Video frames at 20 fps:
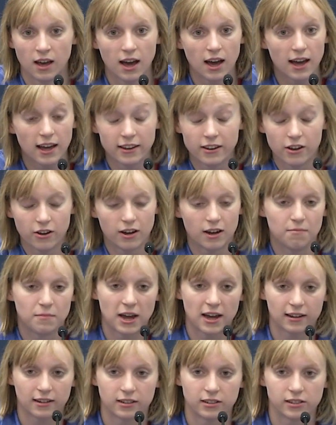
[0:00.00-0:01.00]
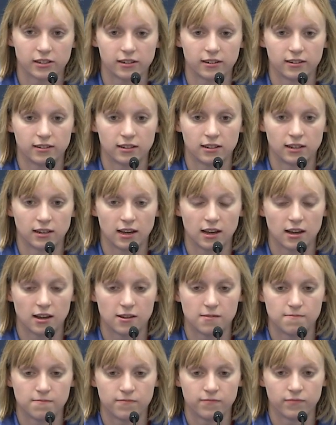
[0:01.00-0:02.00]
uh, no, I'm not concerned.
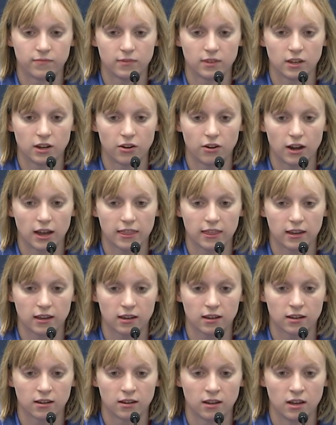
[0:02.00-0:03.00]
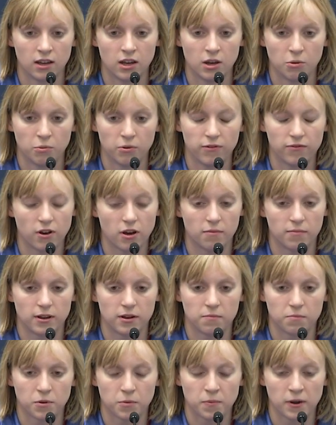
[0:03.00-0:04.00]
Um, you know, I think we've all
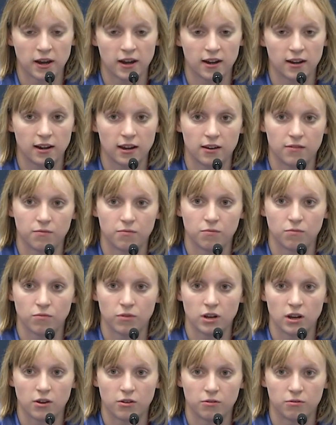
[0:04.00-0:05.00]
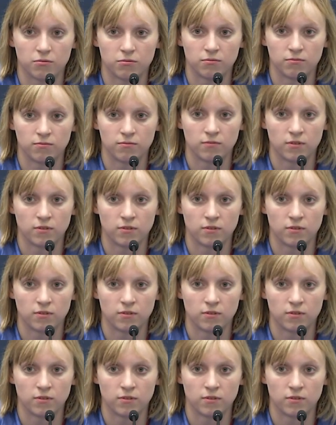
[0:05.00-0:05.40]
been prepared, and we know